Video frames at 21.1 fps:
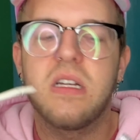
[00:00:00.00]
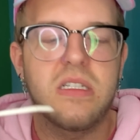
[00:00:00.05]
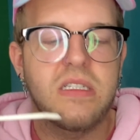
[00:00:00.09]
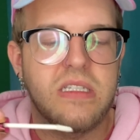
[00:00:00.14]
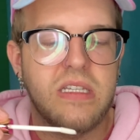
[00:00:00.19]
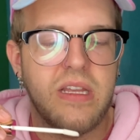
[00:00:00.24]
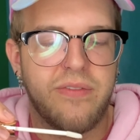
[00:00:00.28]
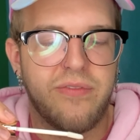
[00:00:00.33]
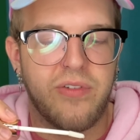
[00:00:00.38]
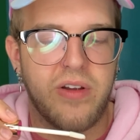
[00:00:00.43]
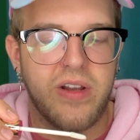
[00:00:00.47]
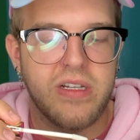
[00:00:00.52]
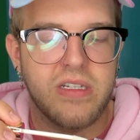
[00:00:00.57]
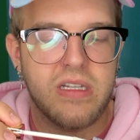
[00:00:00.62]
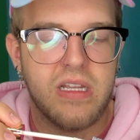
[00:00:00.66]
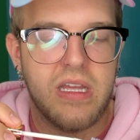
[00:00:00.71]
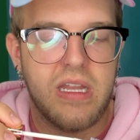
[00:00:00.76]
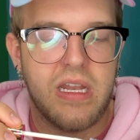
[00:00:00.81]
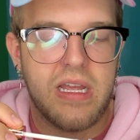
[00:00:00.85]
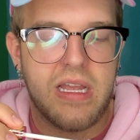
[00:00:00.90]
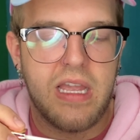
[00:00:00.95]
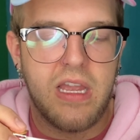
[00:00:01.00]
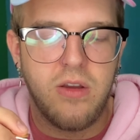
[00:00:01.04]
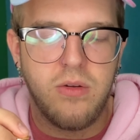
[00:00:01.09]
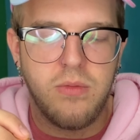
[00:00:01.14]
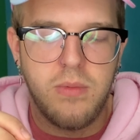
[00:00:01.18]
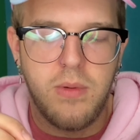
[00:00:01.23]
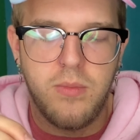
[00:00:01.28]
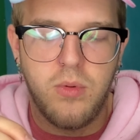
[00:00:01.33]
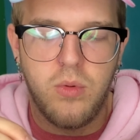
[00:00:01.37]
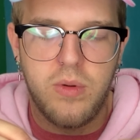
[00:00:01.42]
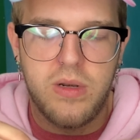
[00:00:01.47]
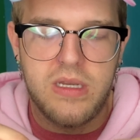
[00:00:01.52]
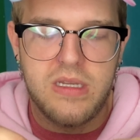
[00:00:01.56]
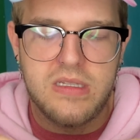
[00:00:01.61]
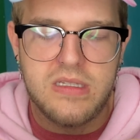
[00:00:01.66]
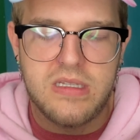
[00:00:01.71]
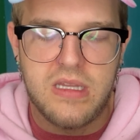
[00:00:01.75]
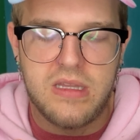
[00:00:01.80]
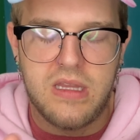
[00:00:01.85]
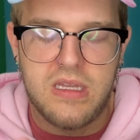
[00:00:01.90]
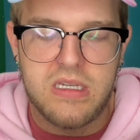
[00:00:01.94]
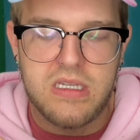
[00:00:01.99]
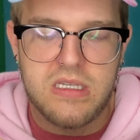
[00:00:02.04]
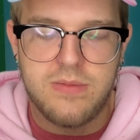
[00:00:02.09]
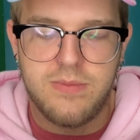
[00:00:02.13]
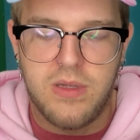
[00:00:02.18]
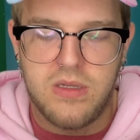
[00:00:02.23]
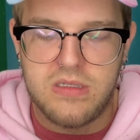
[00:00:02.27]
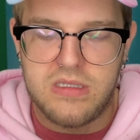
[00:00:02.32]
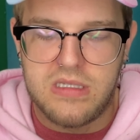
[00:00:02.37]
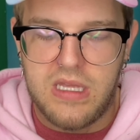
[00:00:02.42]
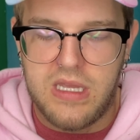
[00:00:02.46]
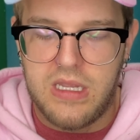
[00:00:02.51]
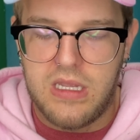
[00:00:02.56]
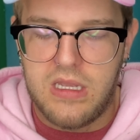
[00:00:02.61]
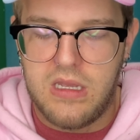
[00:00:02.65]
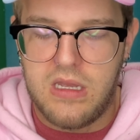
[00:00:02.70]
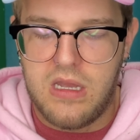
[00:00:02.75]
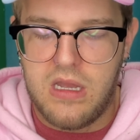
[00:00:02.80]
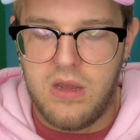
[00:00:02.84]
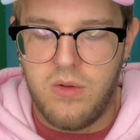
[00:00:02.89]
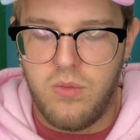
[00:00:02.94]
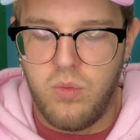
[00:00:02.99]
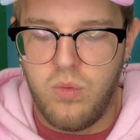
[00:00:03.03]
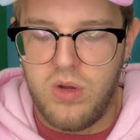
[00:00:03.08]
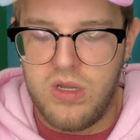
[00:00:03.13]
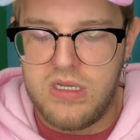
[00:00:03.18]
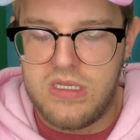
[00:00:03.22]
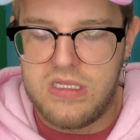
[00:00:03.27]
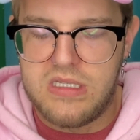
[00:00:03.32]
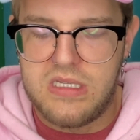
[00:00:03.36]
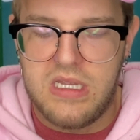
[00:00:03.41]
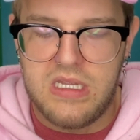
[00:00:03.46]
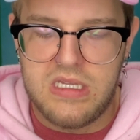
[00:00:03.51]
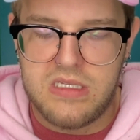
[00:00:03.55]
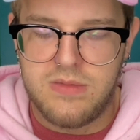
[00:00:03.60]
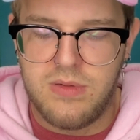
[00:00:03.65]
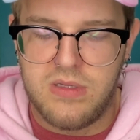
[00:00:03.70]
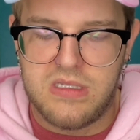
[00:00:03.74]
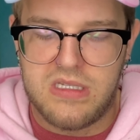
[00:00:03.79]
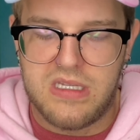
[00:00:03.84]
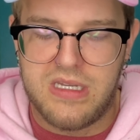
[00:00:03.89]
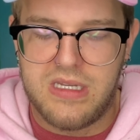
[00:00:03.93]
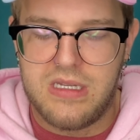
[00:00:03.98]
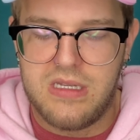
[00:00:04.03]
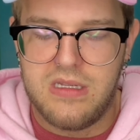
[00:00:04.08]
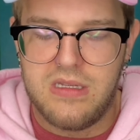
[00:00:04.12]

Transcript: different. And I can't remember what he said that it smells like. I want to say it smells like